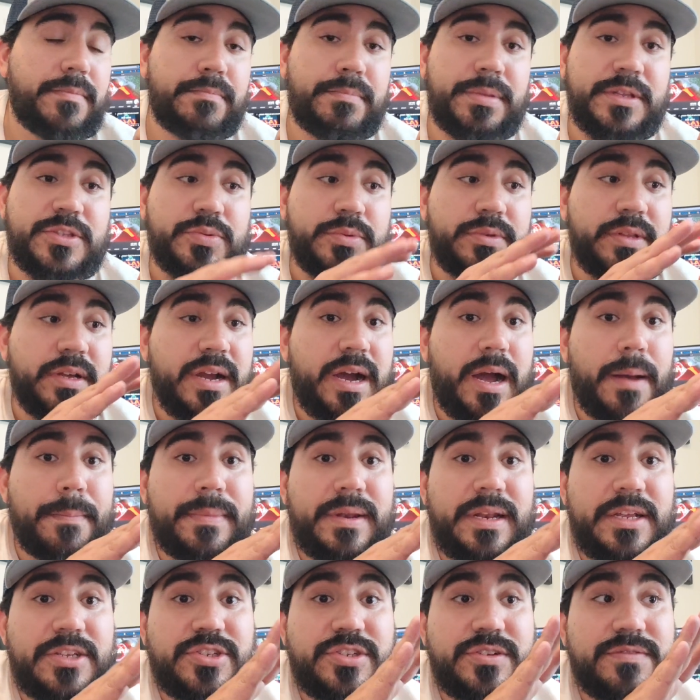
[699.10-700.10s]
Between the
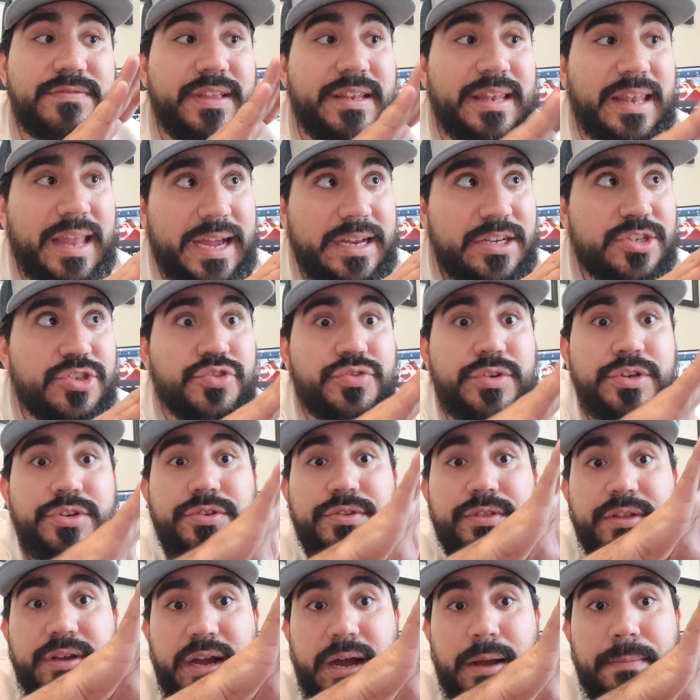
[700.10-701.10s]
combination of the light
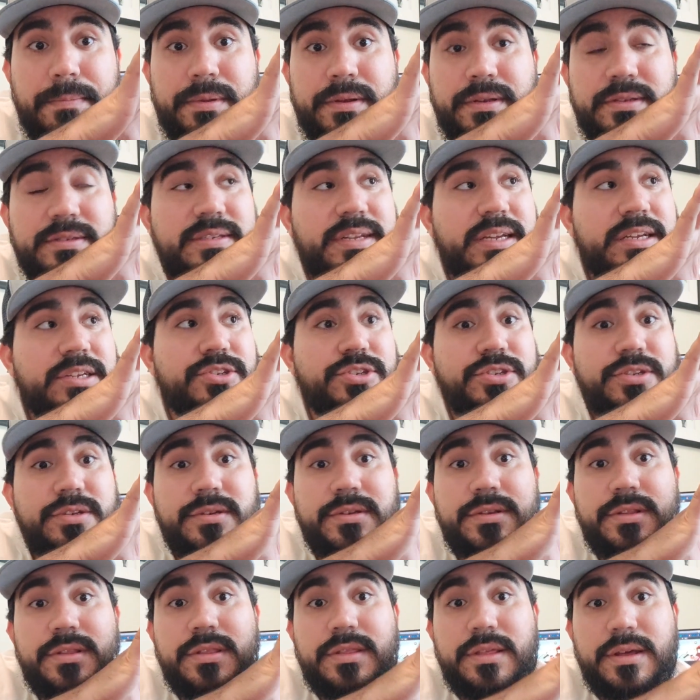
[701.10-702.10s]
trigger, the
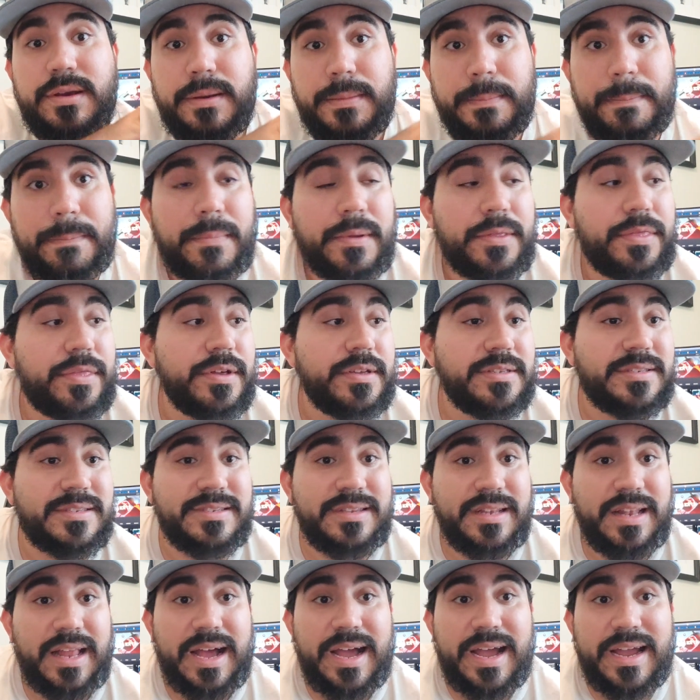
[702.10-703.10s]
compensation, the
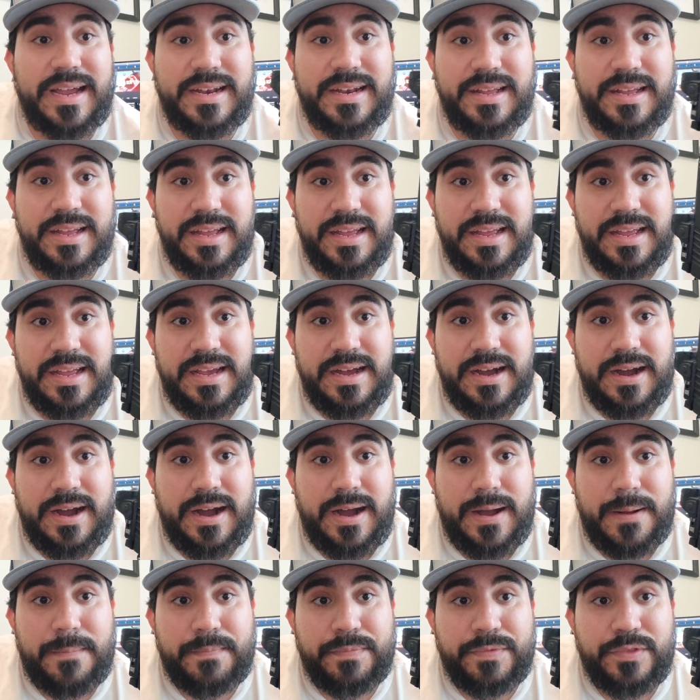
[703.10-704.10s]
slide,
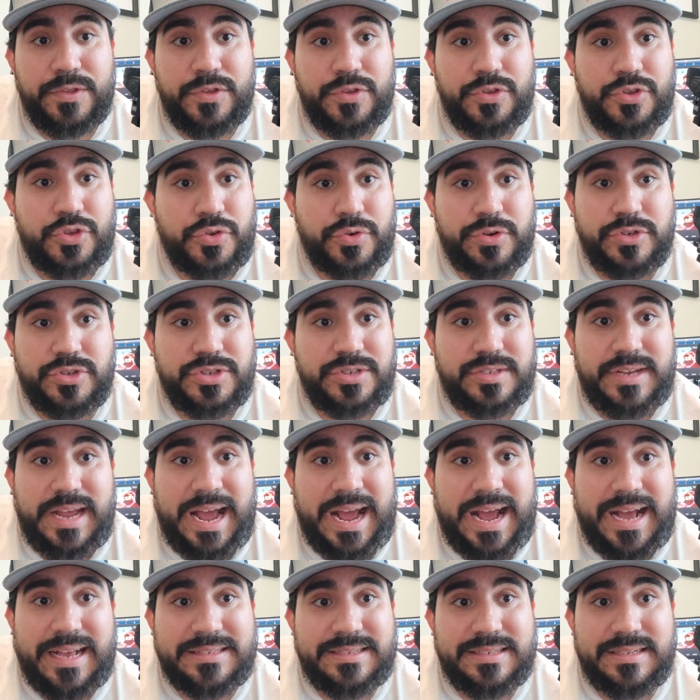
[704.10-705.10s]
you're just
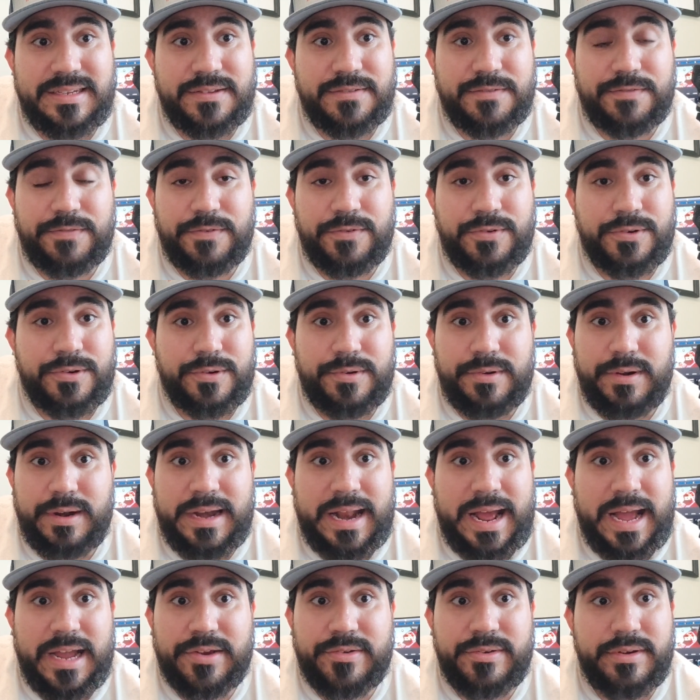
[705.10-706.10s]
asking for
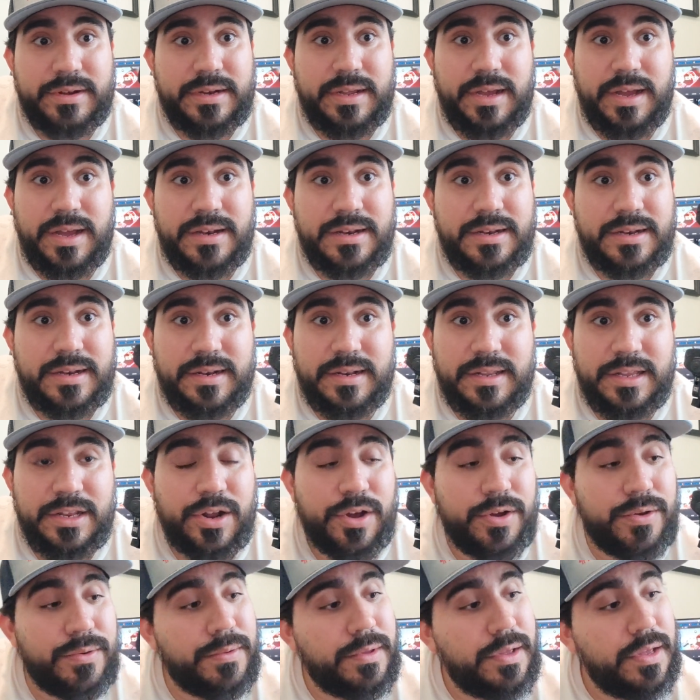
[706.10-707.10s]
an accurate gun. You
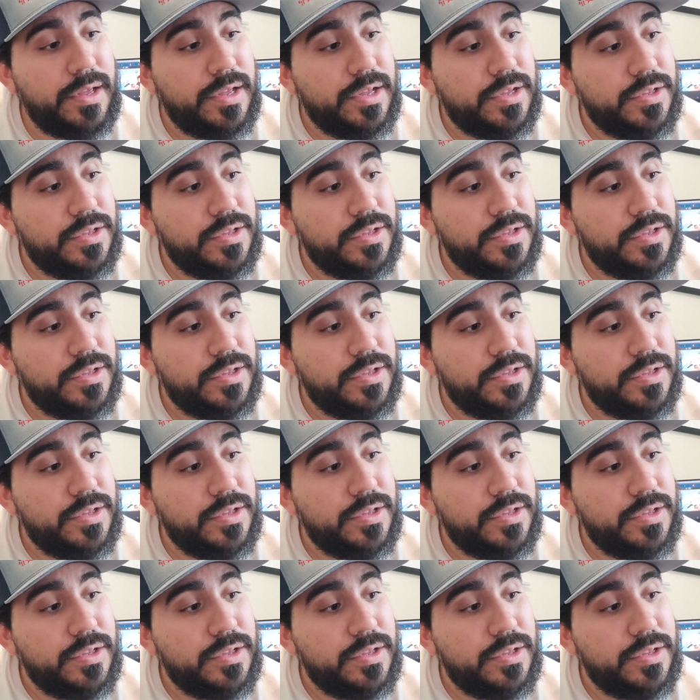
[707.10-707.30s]
know,